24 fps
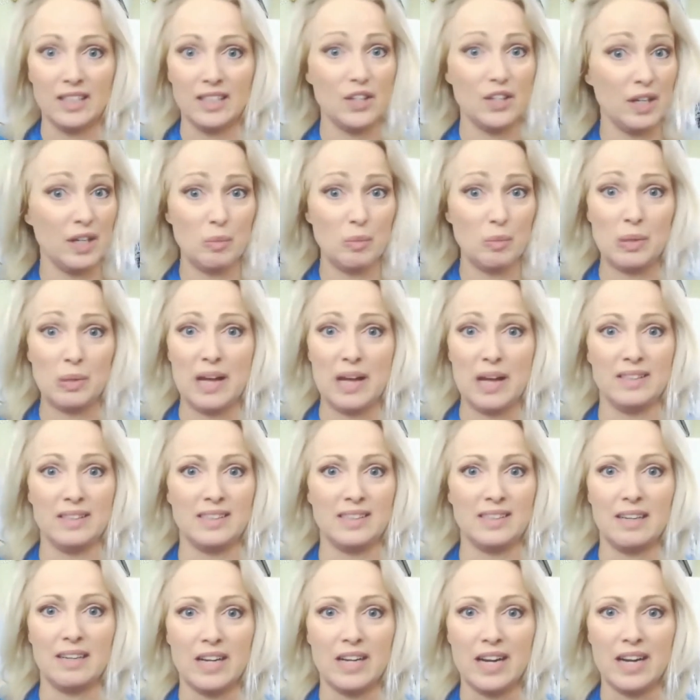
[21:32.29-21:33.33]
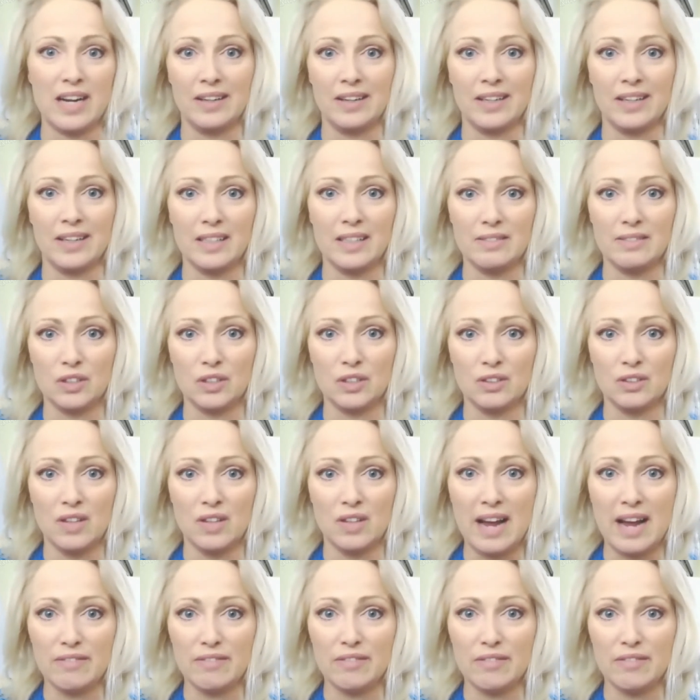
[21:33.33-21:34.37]
You can apply this to every area of your
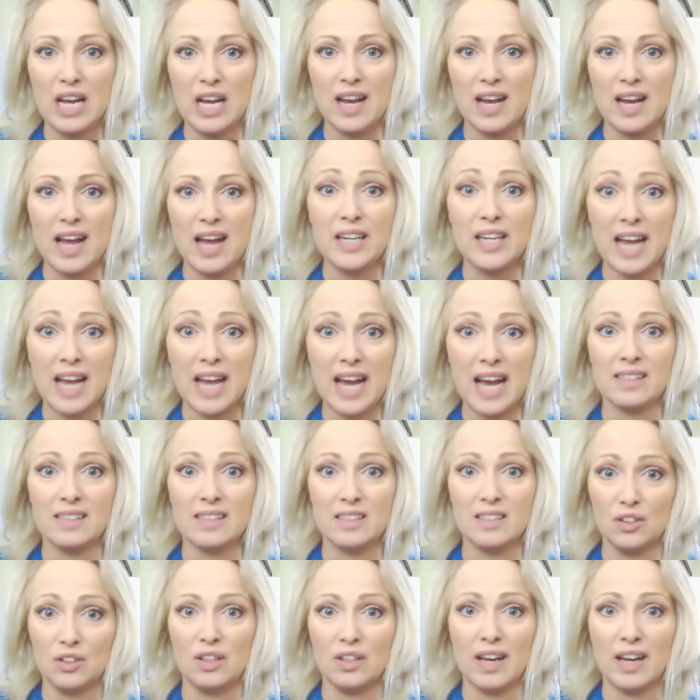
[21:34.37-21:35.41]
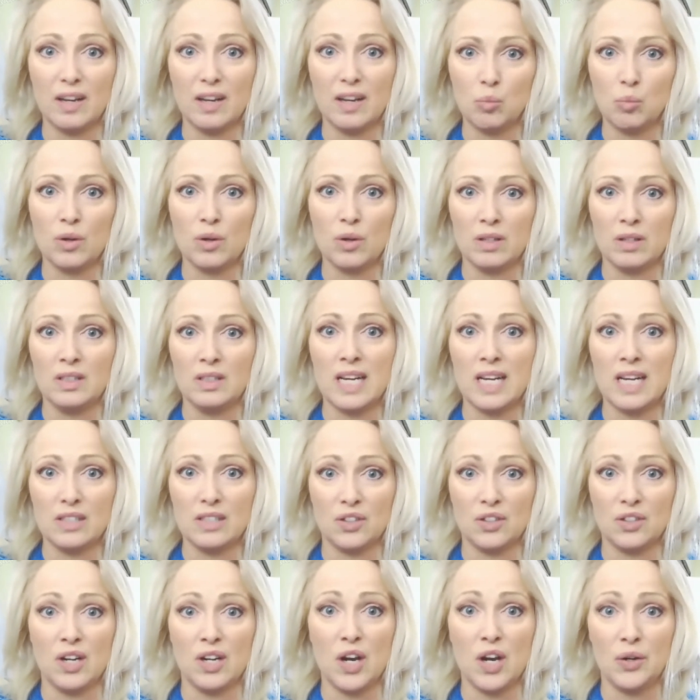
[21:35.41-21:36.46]
life. And yes, you'll get more than
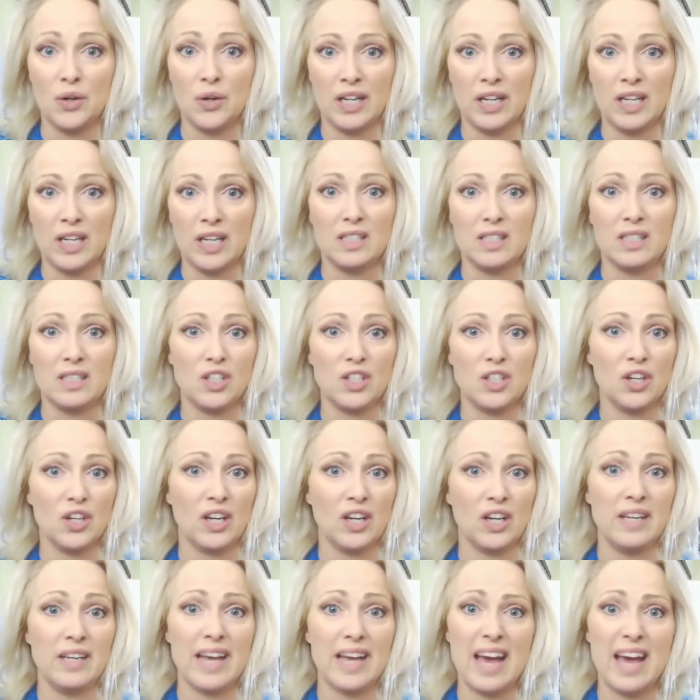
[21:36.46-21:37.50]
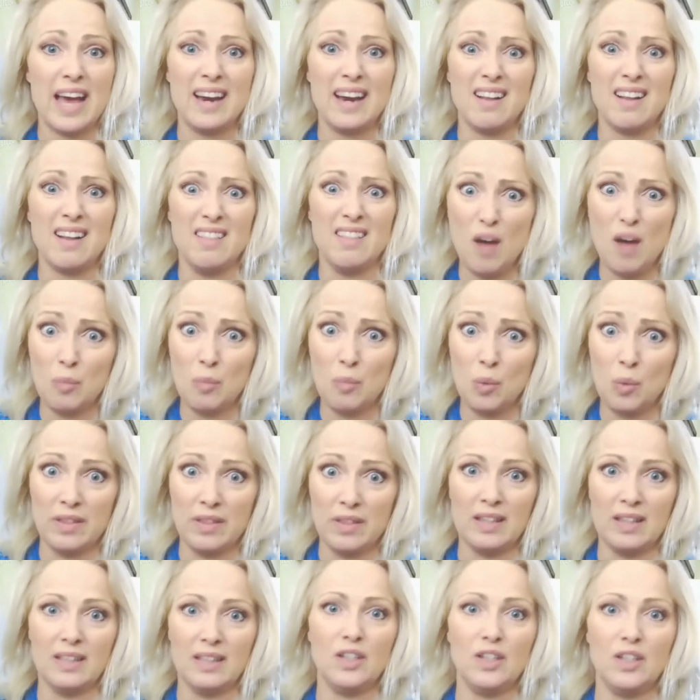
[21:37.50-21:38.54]
yes or no. You're gonna get a lot
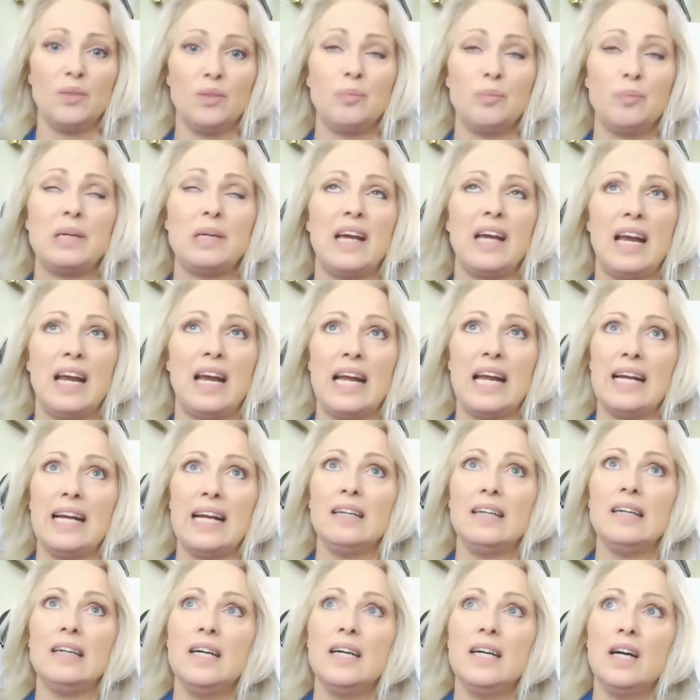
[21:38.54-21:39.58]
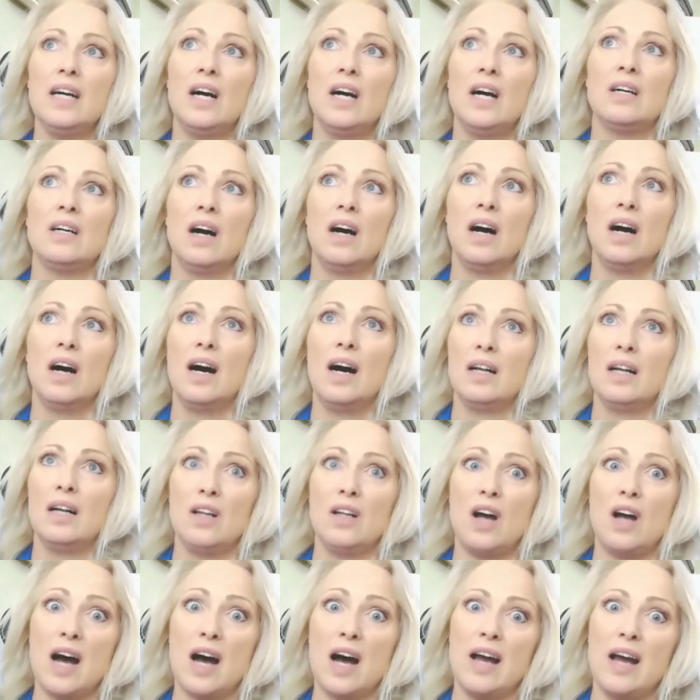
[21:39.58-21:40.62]
more than you'll be getting. A
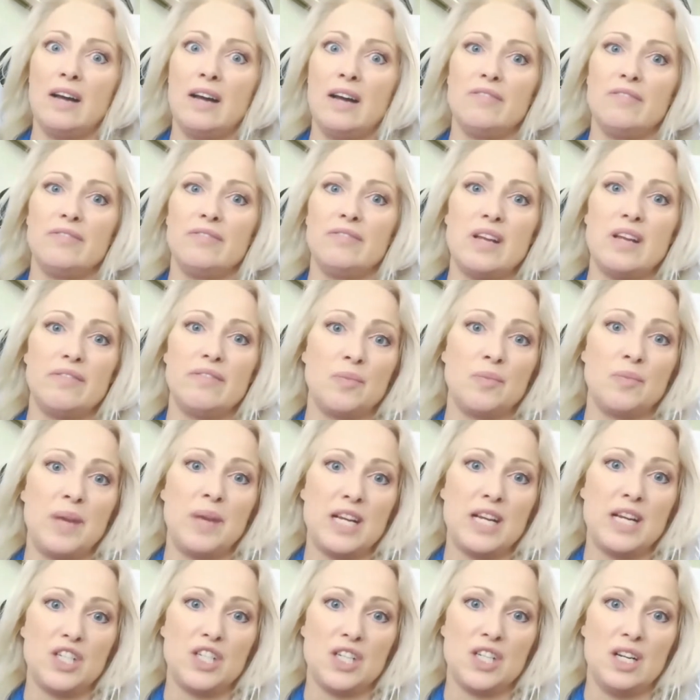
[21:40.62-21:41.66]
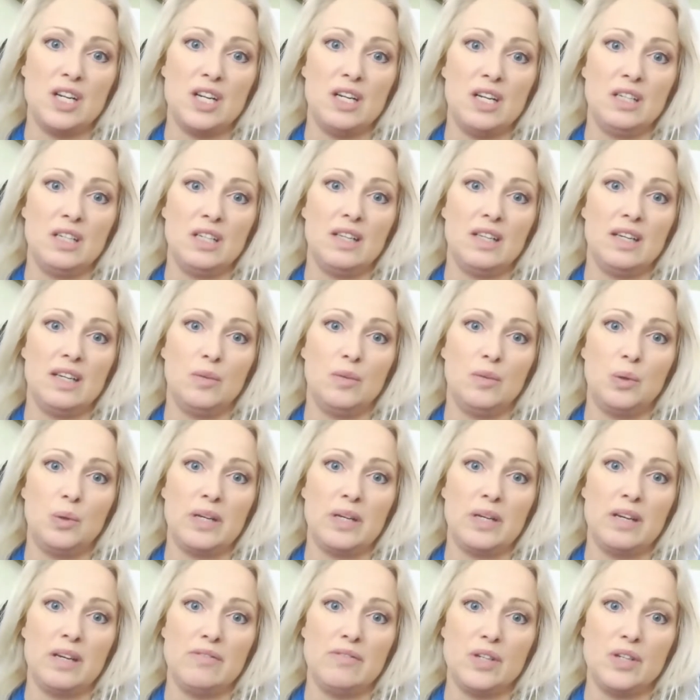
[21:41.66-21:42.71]
lot of information that will
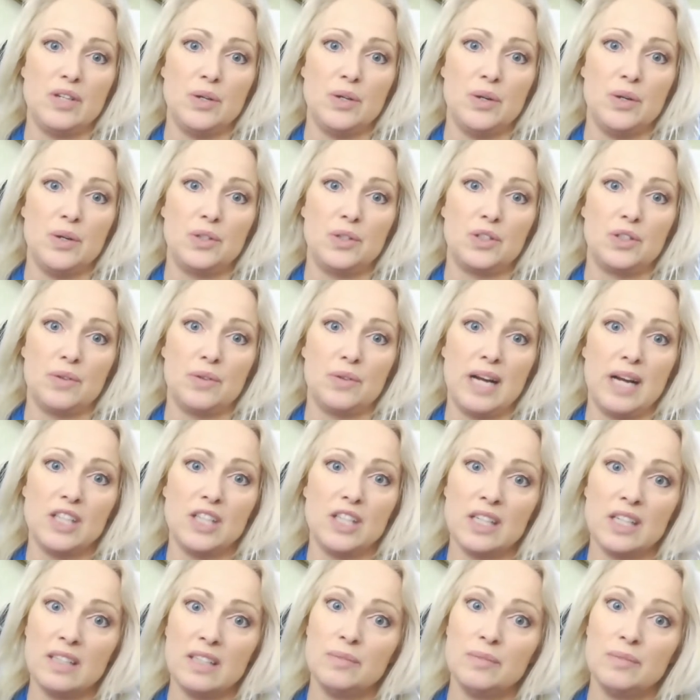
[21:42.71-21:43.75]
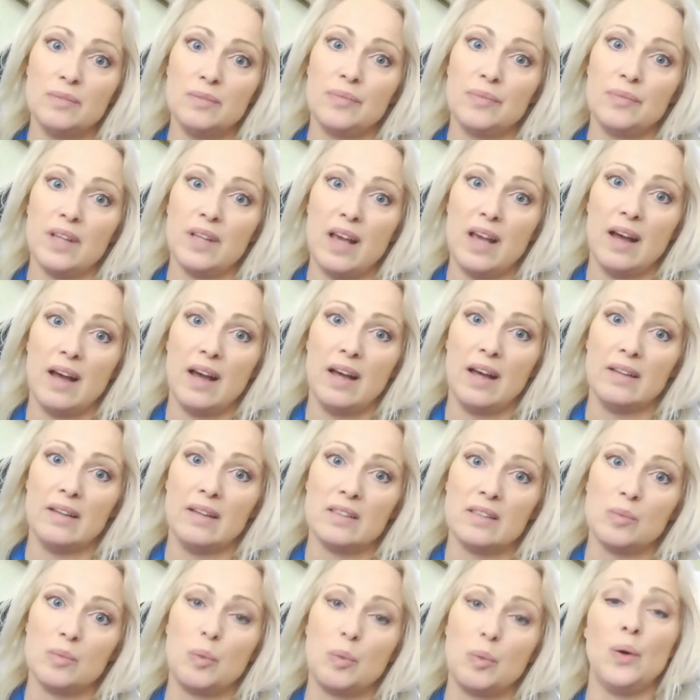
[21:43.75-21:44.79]
give you direction
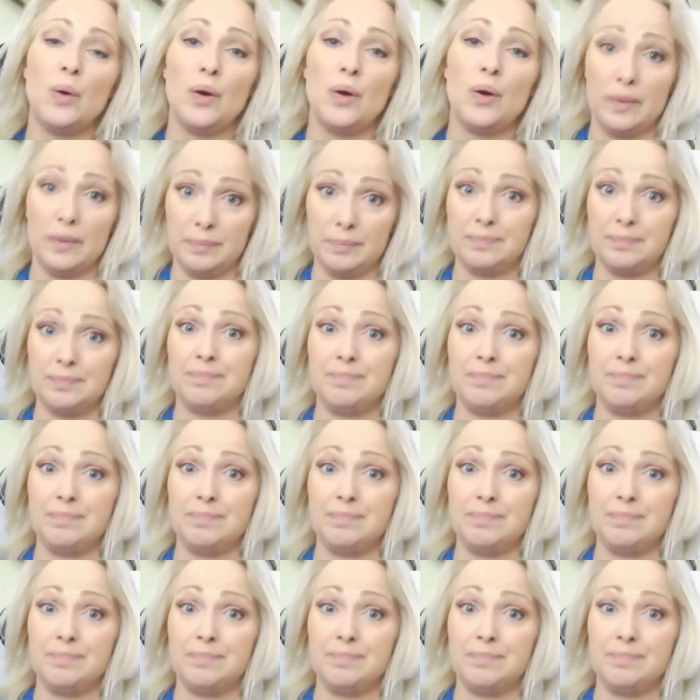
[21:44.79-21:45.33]
and support.